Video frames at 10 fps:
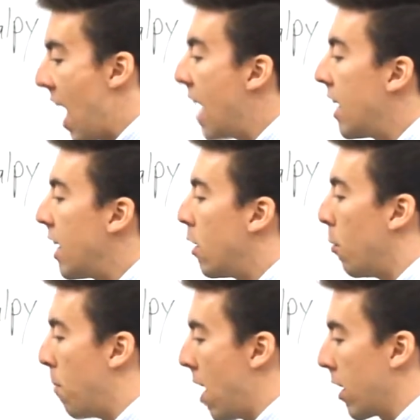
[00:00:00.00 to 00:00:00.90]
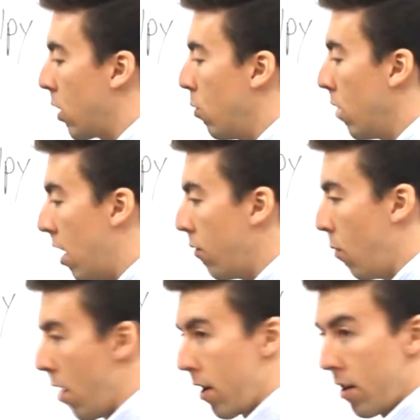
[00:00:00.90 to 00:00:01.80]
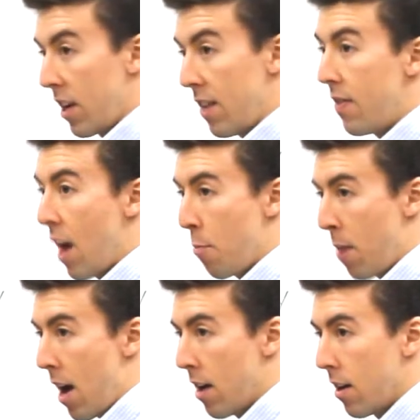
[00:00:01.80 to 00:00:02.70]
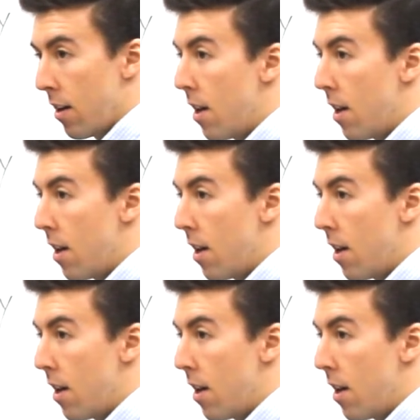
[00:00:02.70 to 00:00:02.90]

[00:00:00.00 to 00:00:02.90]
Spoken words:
Any molecule of water in that pot